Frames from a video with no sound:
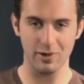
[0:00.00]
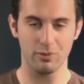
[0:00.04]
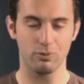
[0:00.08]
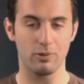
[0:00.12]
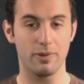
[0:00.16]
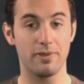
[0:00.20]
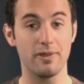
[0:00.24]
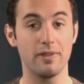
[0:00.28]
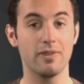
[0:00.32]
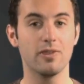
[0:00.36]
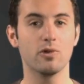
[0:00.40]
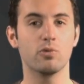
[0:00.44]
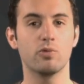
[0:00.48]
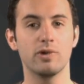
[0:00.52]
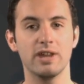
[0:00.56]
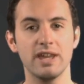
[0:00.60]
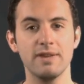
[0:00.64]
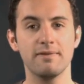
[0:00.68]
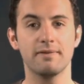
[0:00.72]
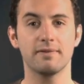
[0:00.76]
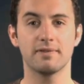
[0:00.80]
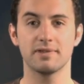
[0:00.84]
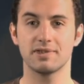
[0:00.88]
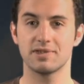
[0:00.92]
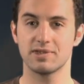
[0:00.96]
within the
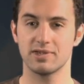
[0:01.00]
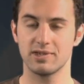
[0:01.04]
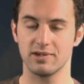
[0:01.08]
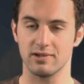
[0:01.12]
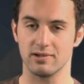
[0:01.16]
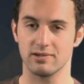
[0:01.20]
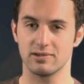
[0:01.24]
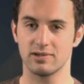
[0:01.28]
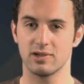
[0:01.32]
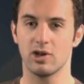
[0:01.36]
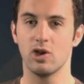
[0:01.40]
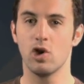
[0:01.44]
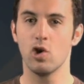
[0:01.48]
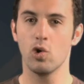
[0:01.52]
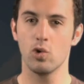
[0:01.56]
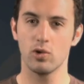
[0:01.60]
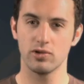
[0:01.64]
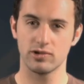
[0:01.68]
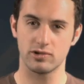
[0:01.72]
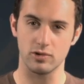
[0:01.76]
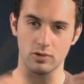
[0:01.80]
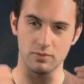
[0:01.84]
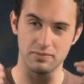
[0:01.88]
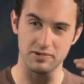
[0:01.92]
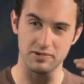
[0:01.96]
weave of the suit to